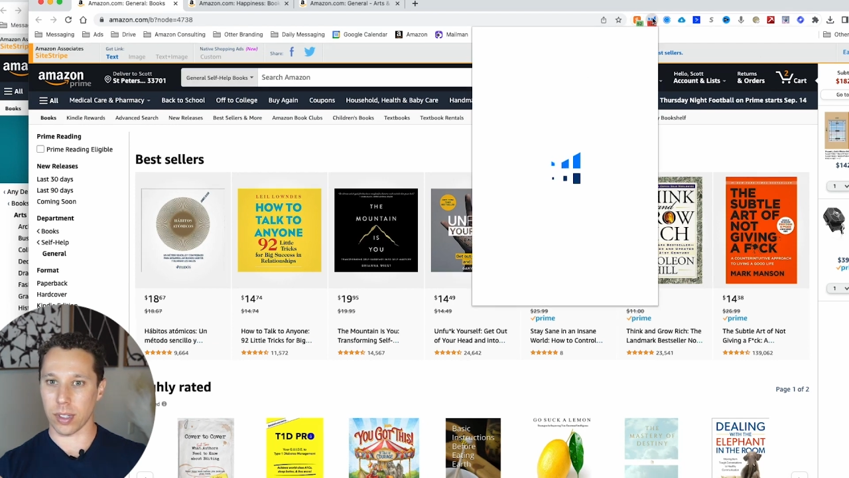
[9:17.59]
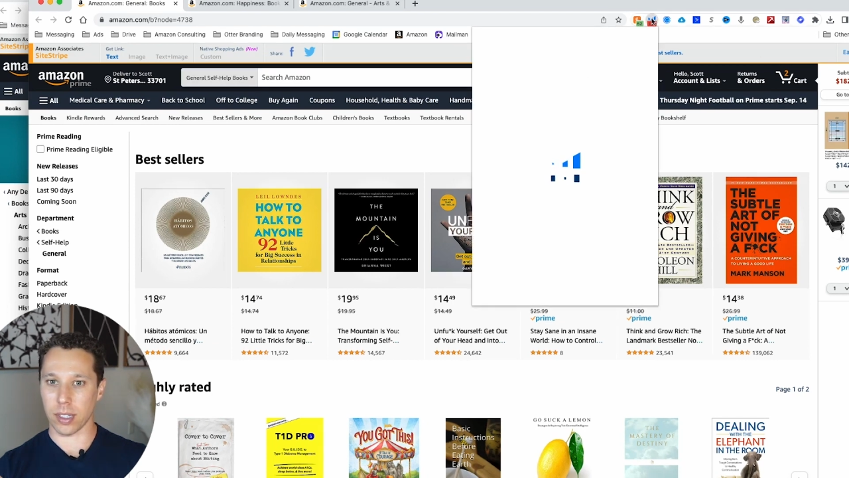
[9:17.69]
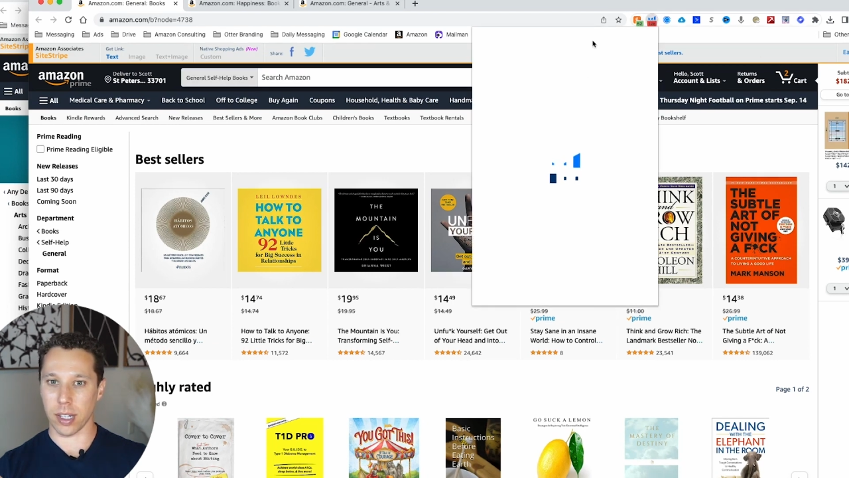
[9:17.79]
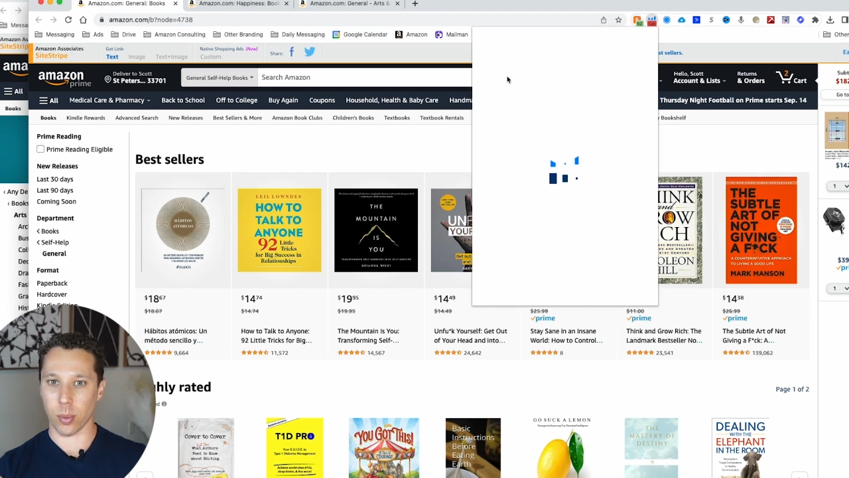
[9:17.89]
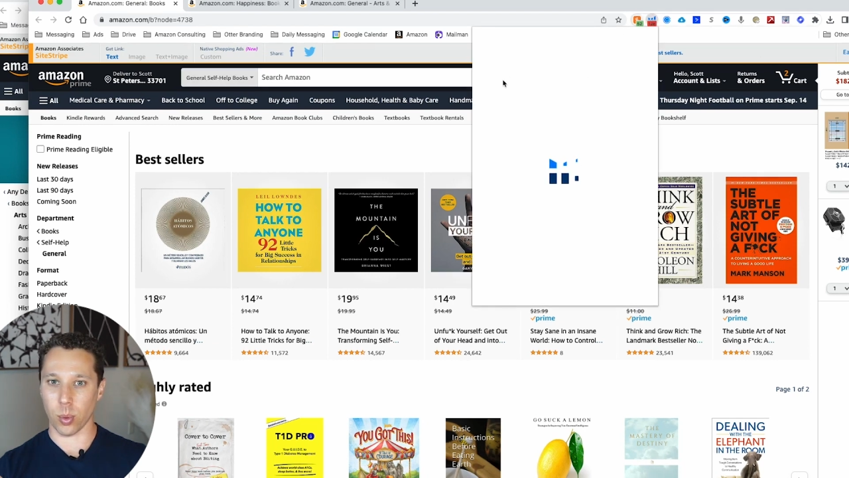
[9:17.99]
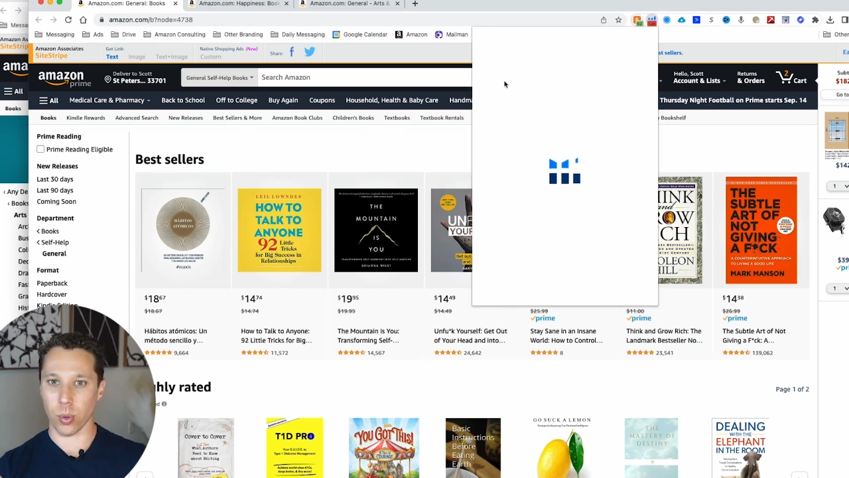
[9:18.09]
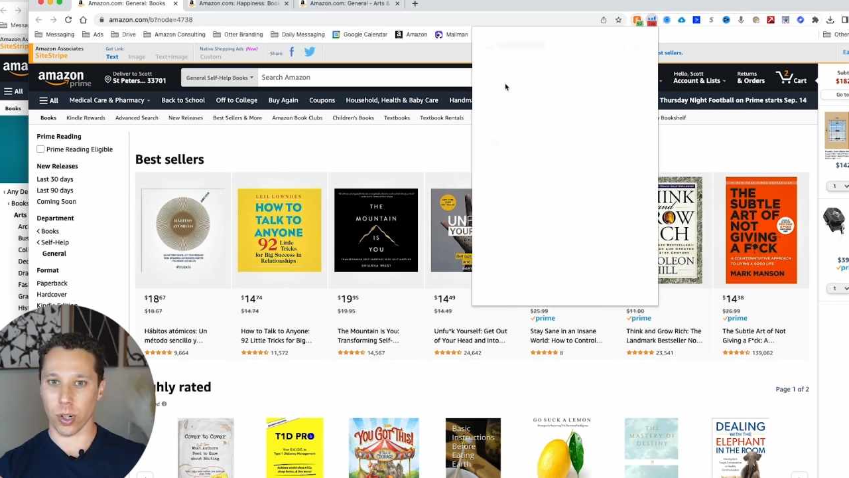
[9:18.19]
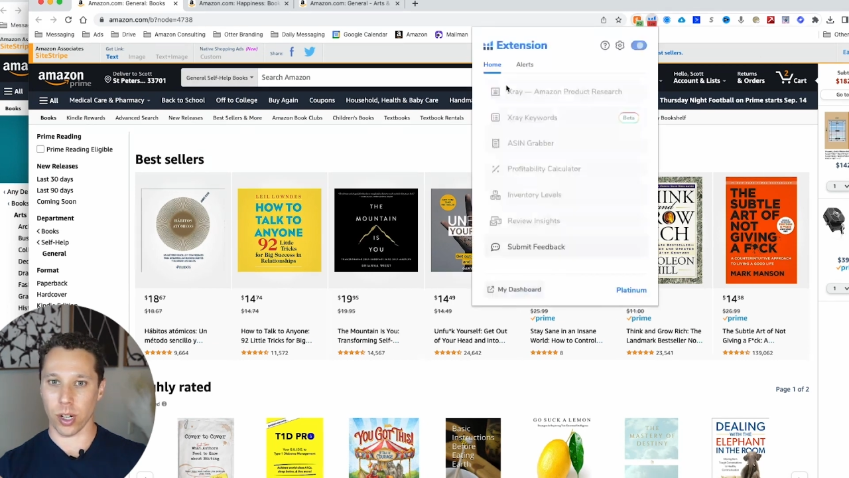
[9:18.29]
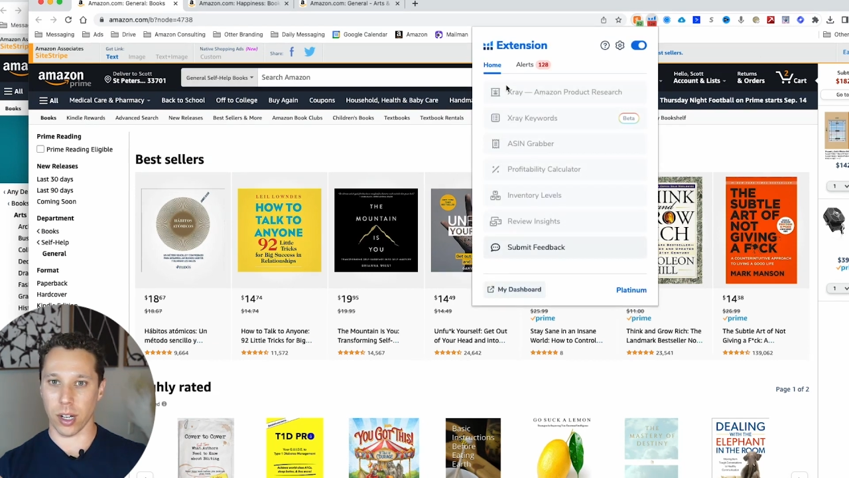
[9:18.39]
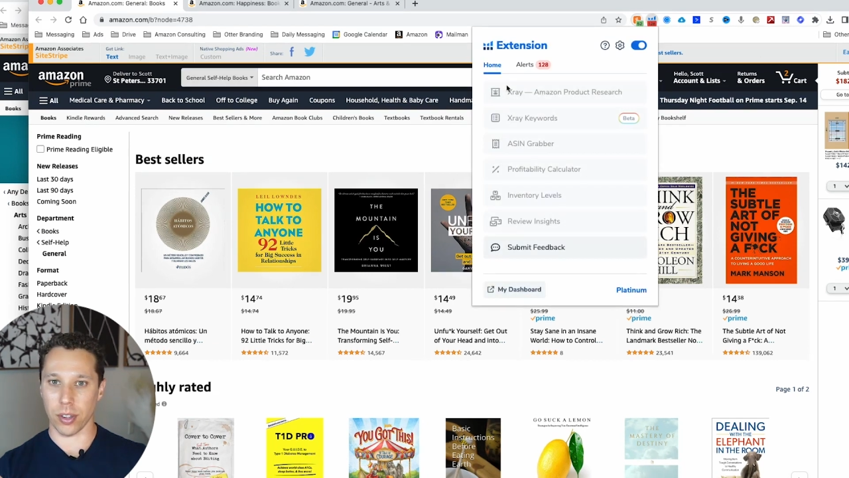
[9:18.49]
10 will
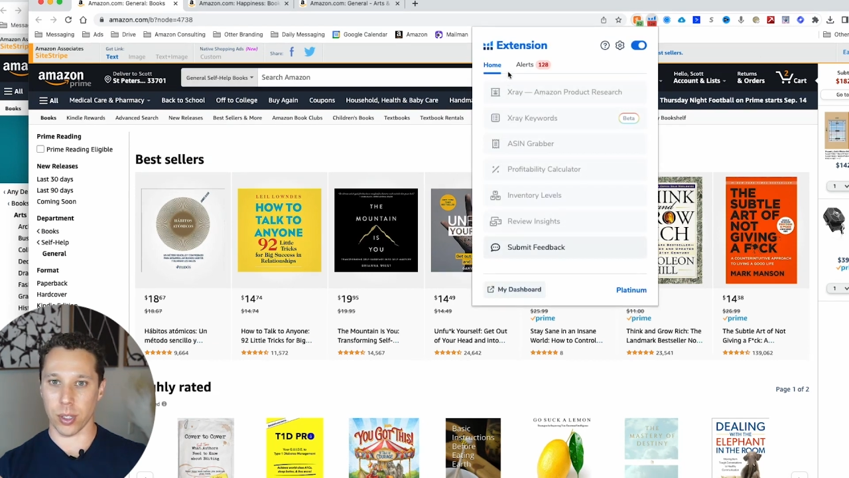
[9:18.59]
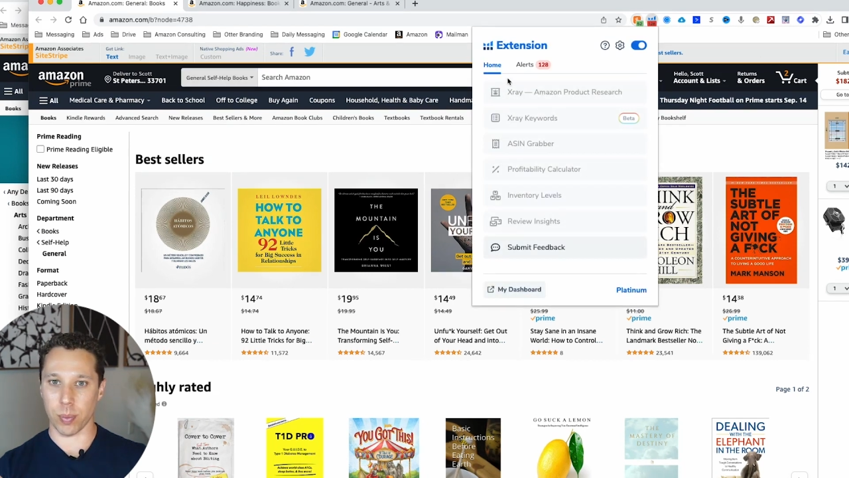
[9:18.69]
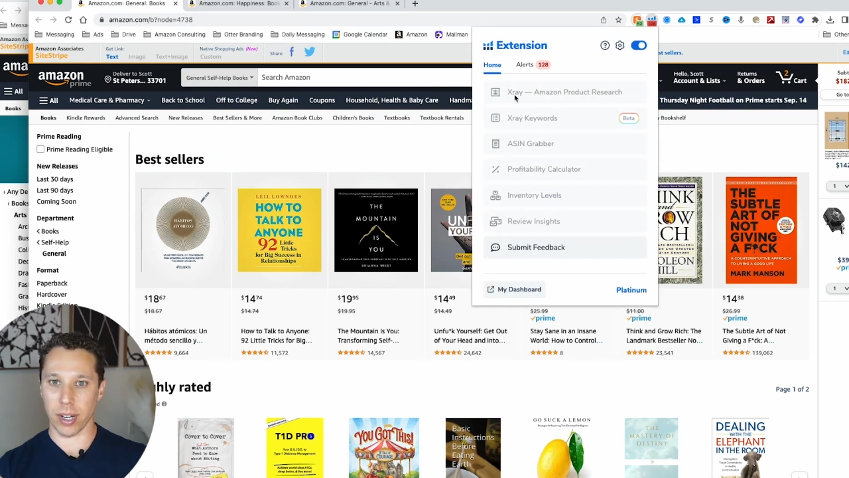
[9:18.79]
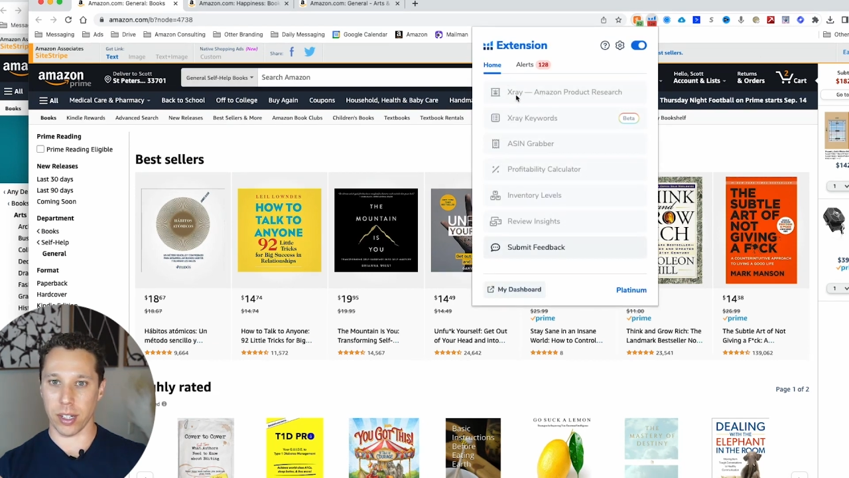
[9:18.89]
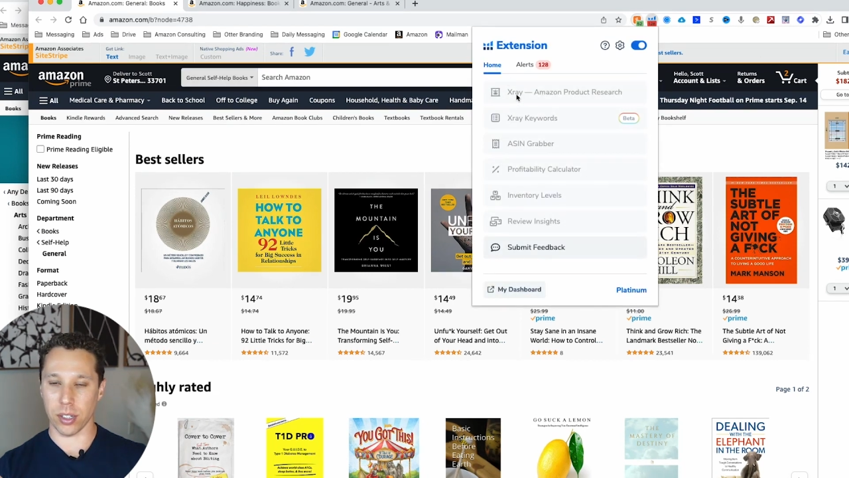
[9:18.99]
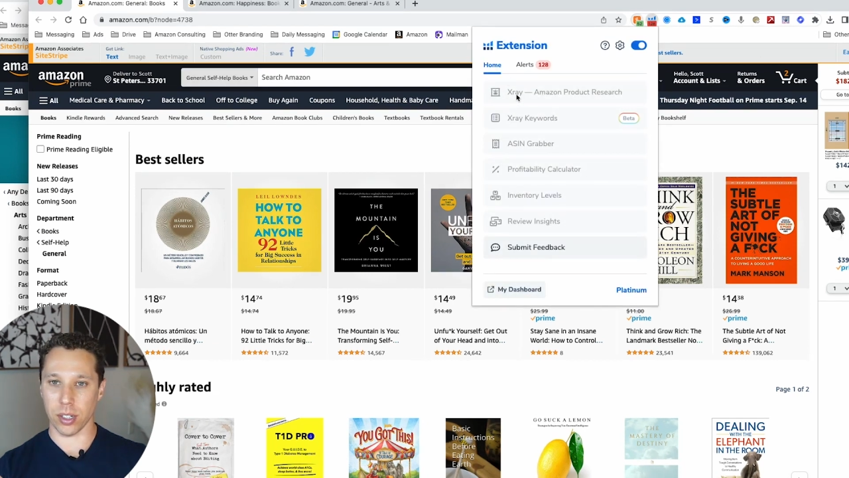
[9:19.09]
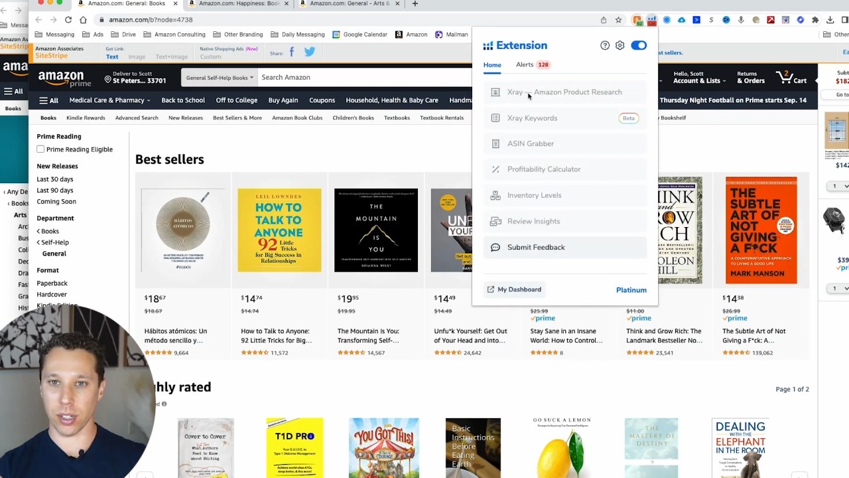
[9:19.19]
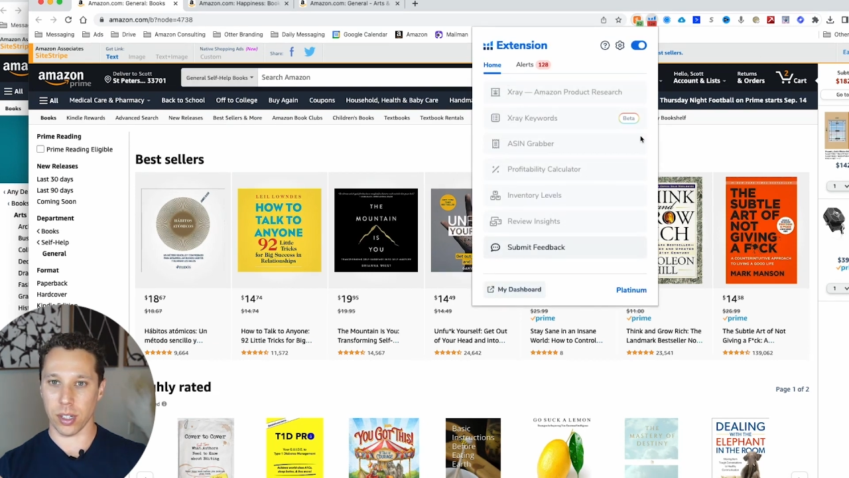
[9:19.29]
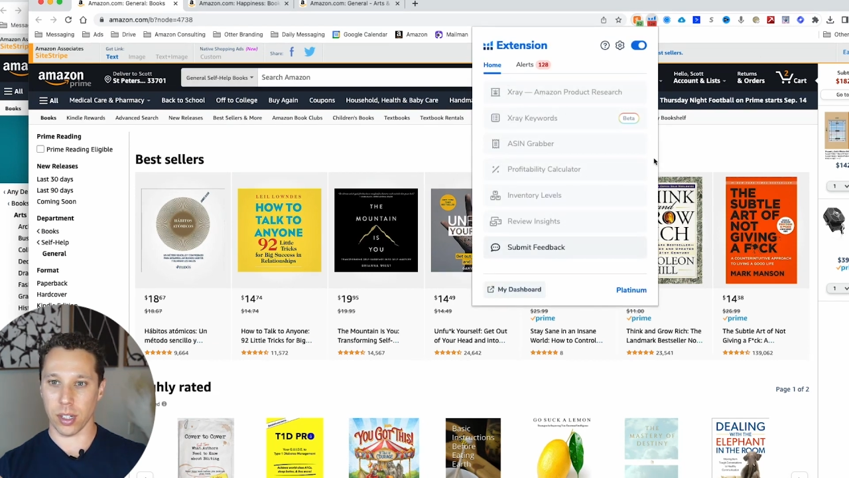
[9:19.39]
work on this page.